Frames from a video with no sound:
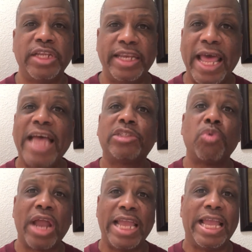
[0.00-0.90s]
And that's
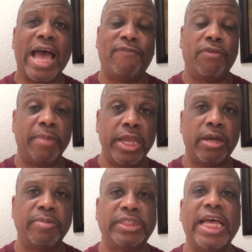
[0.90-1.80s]
what I got from
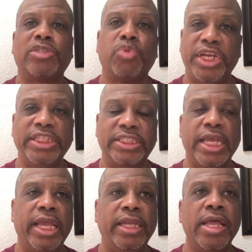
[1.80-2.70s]
him, is that's what he's
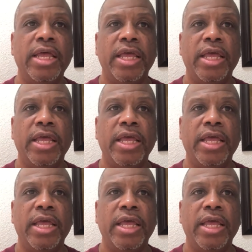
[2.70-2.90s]
saying,